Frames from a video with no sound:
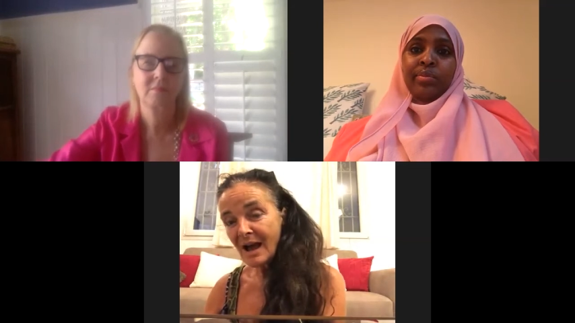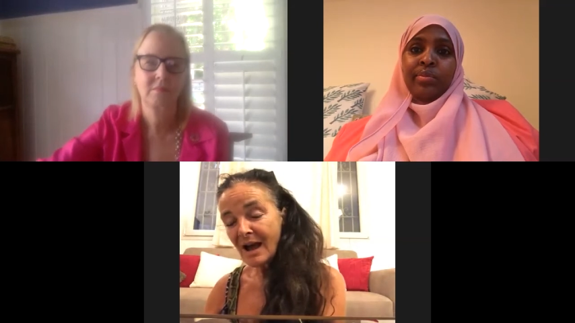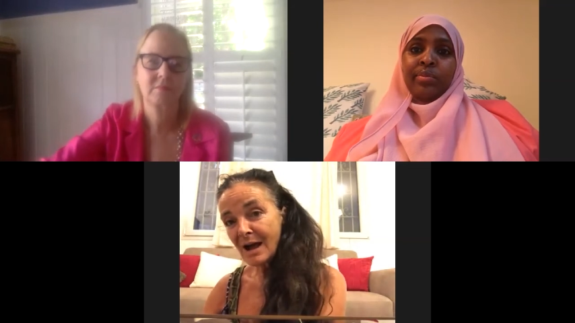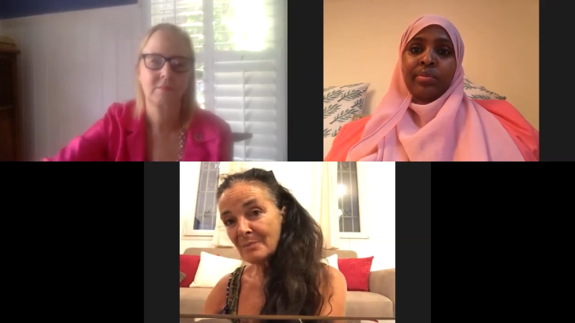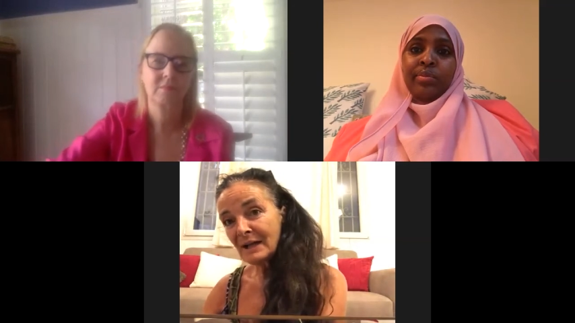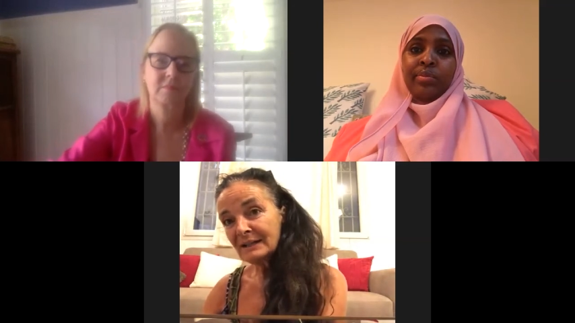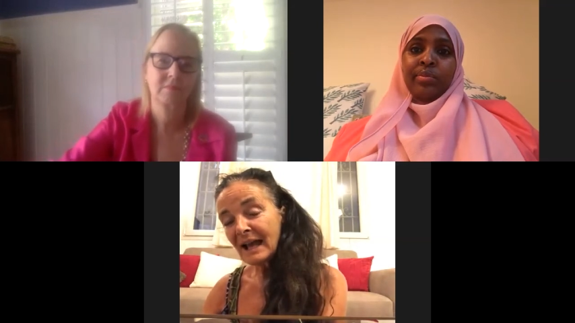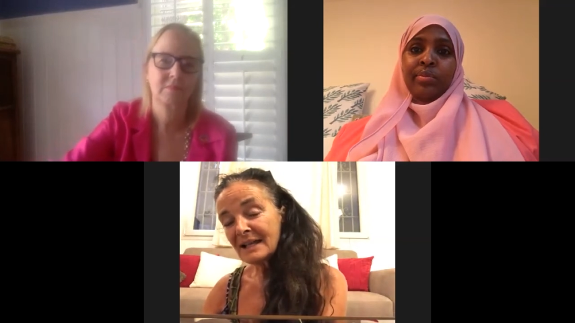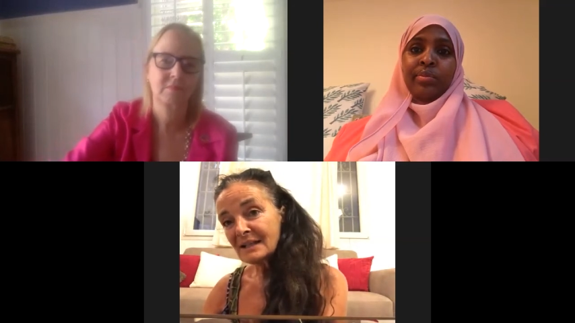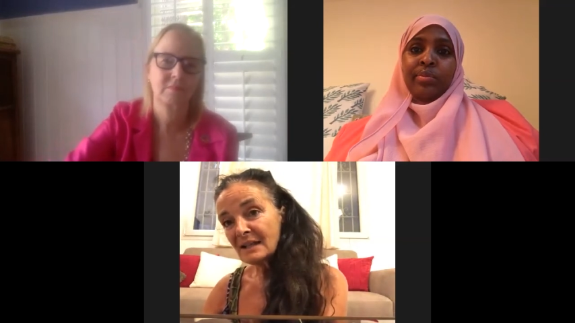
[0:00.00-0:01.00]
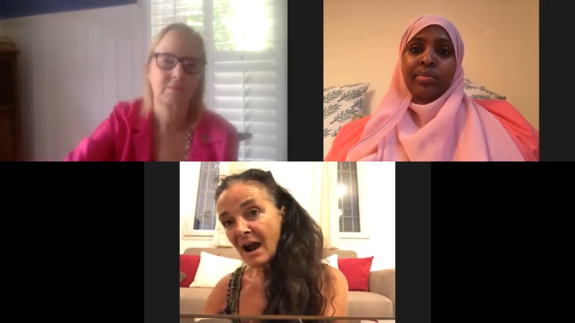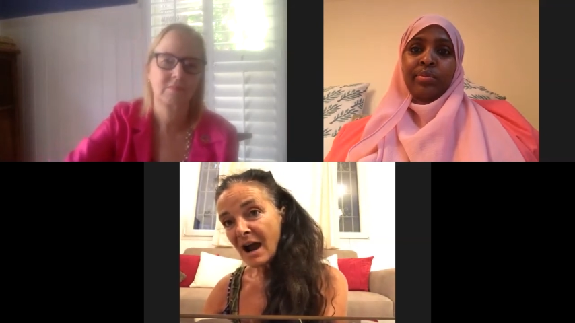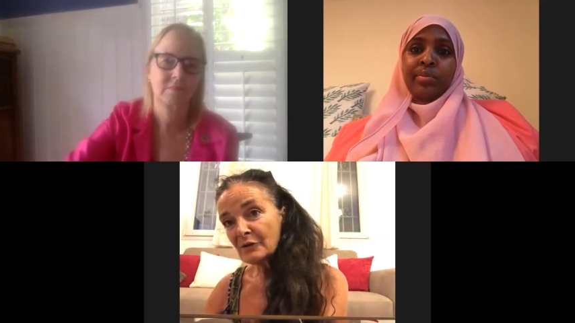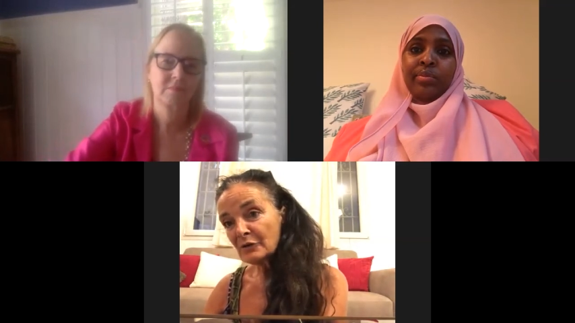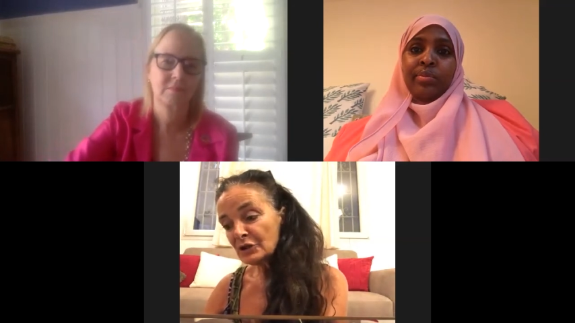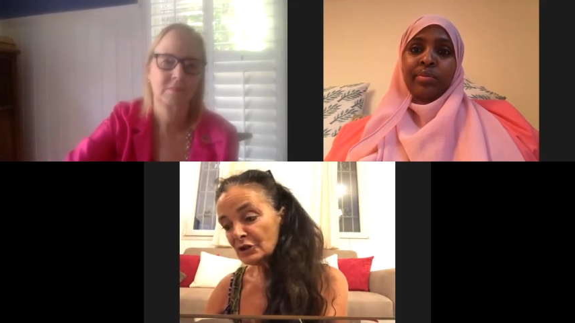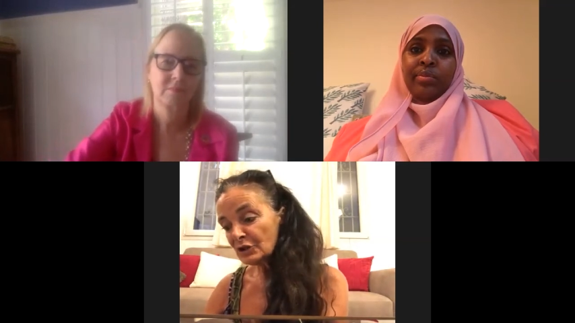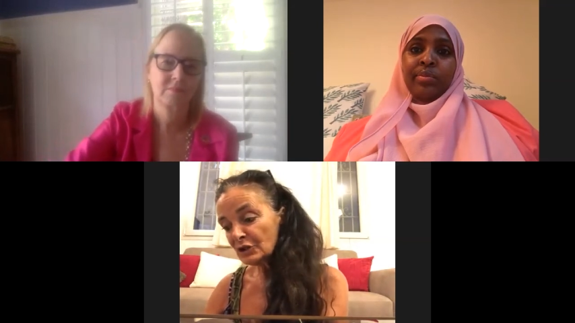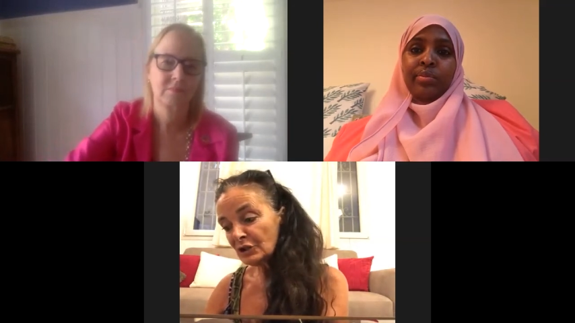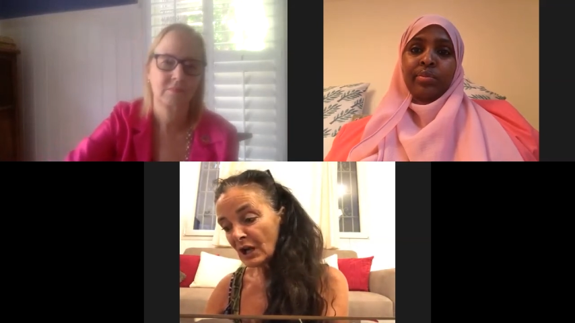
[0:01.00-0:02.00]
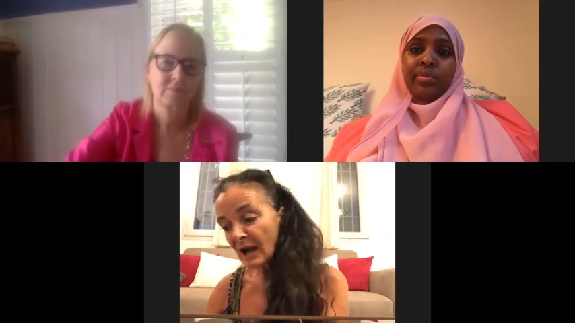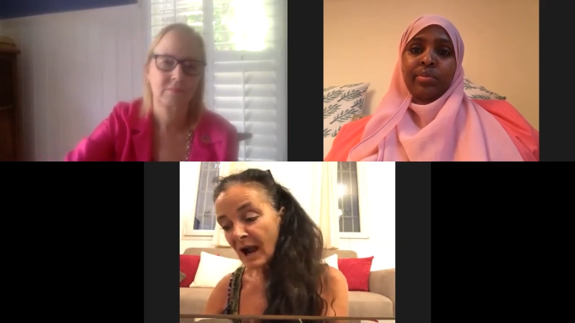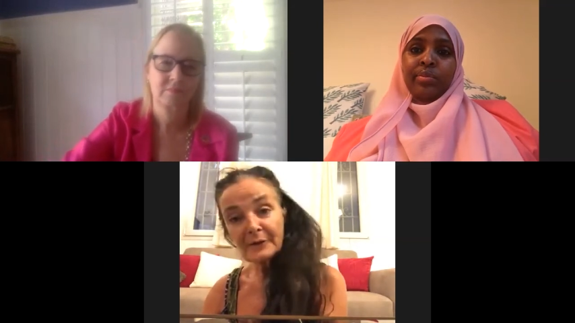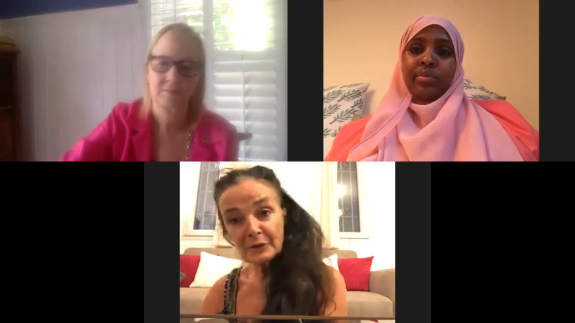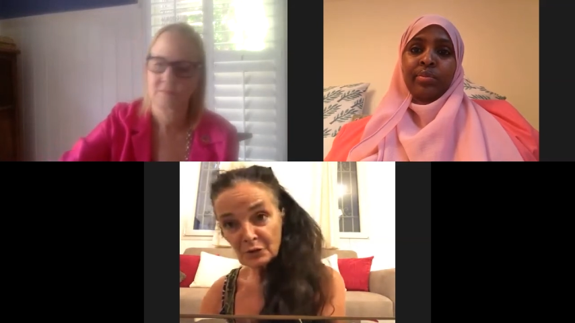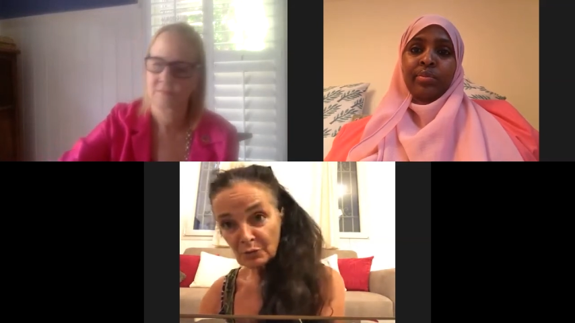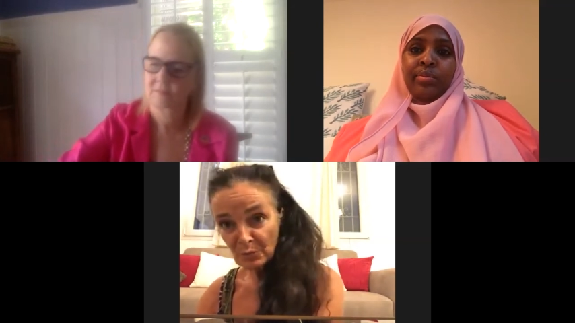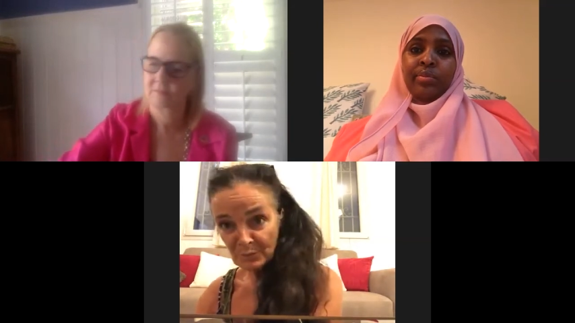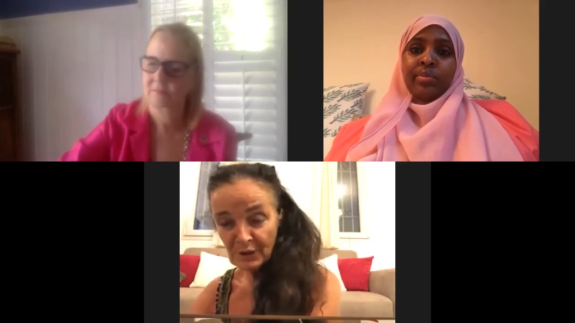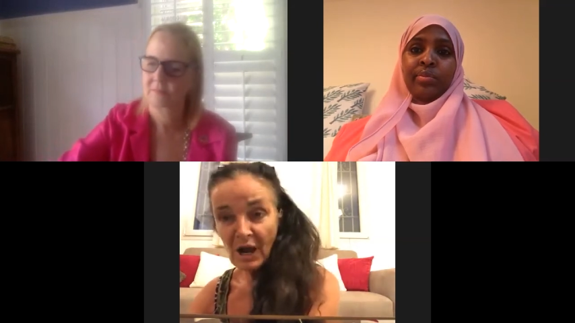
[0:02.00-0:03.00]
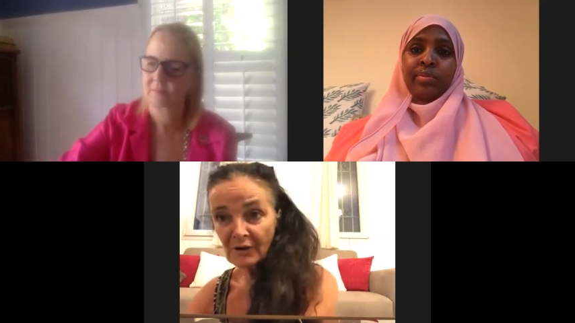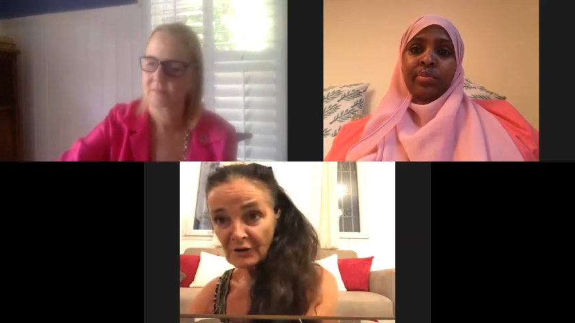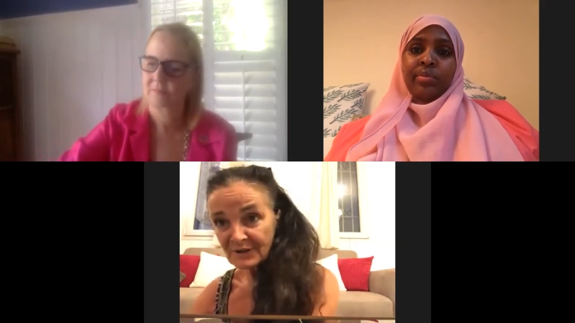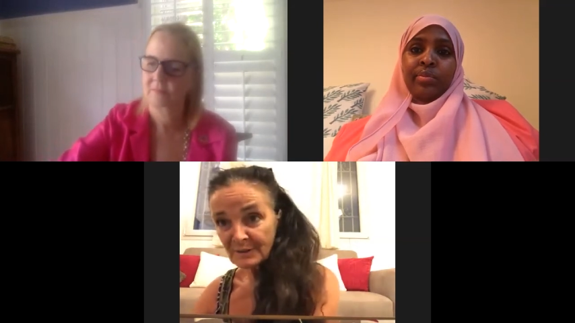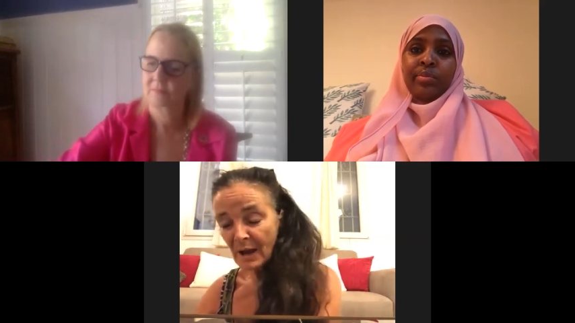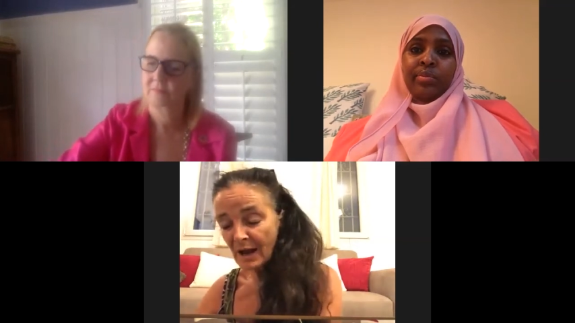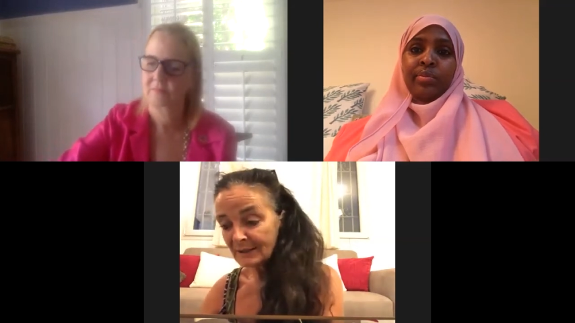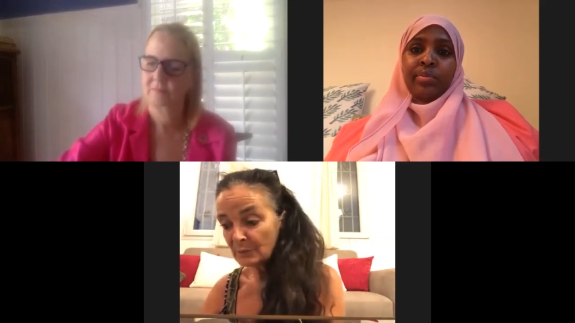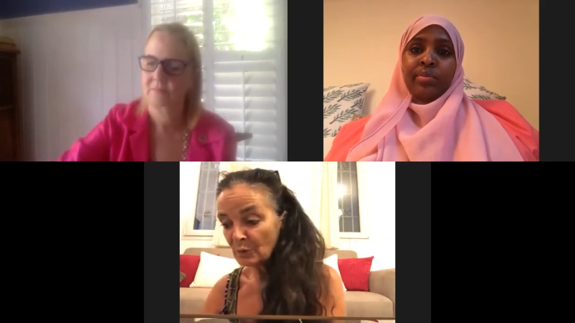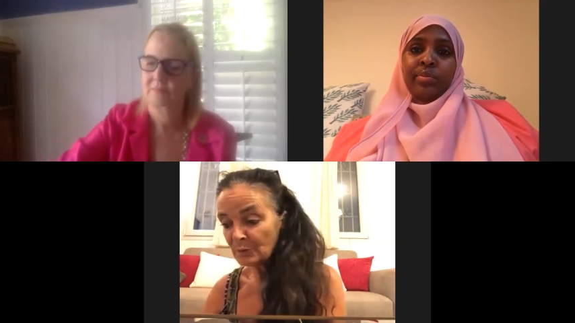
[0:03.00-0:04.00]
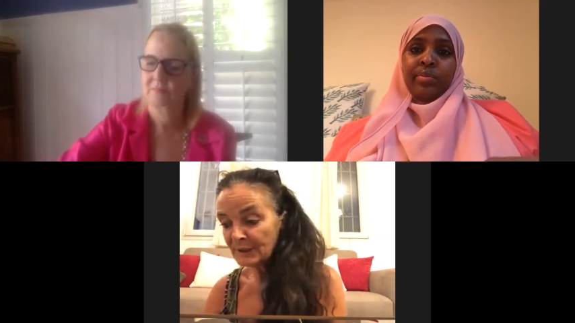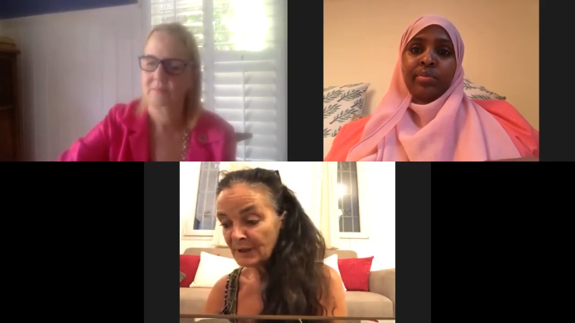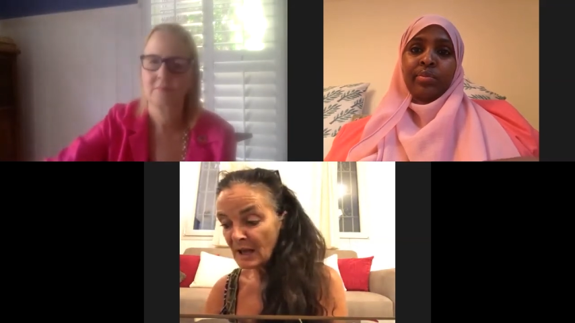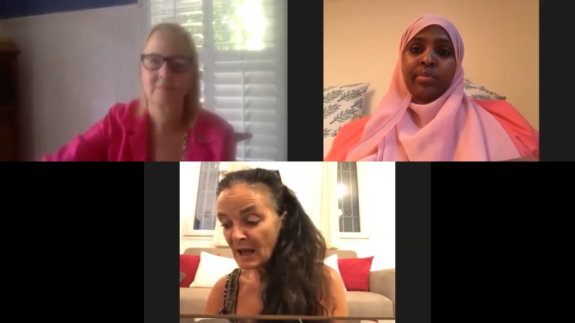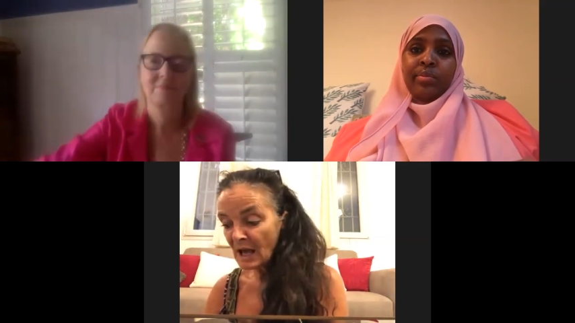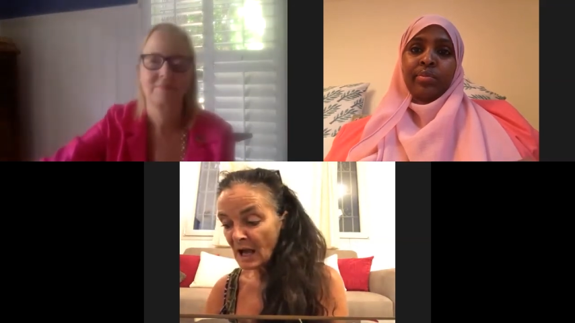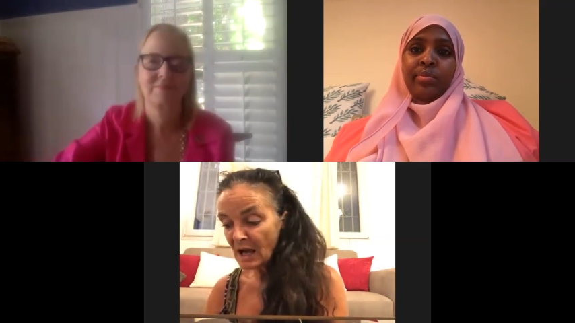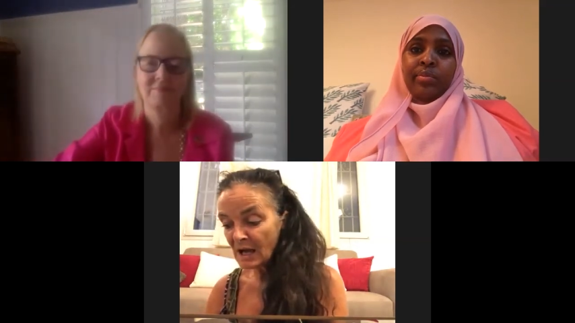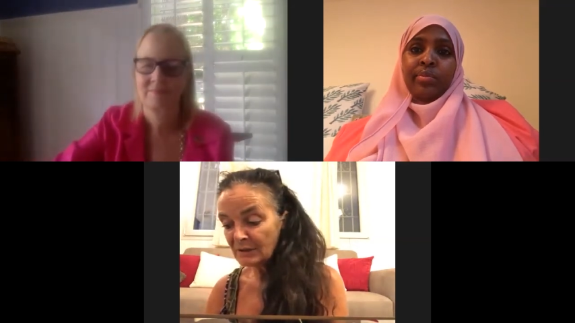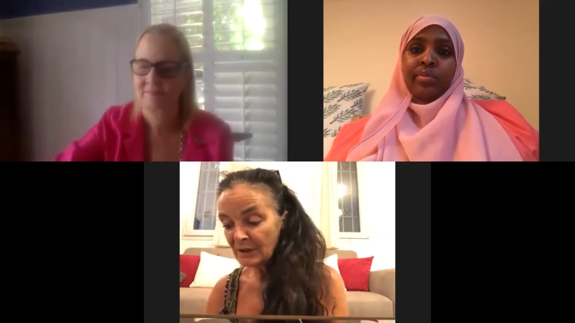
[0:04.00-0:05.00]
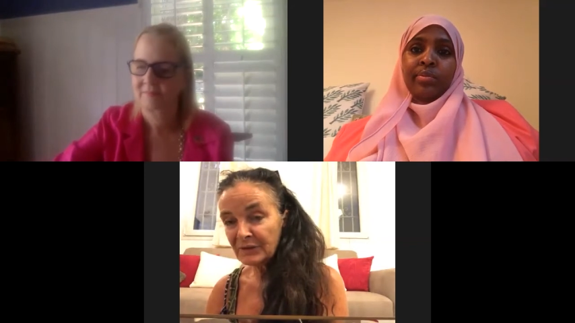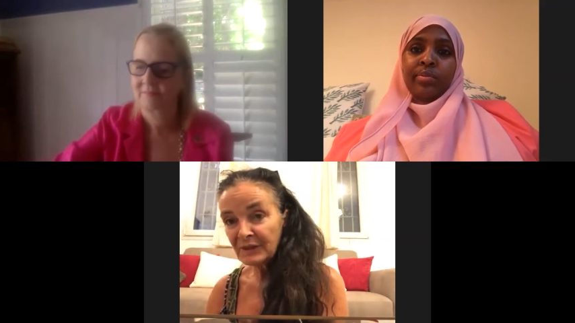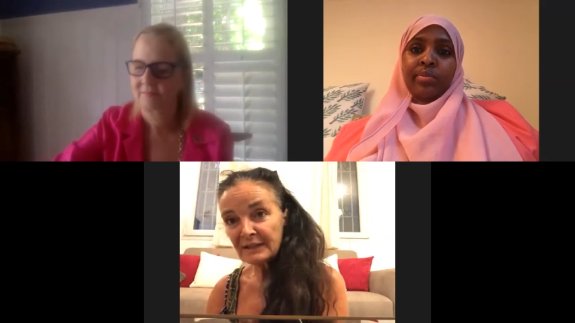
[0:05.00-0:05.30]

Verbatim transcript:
Speaker 1: Um, and as an Irish, young Irish woman, Irish Somali woman, uh, that that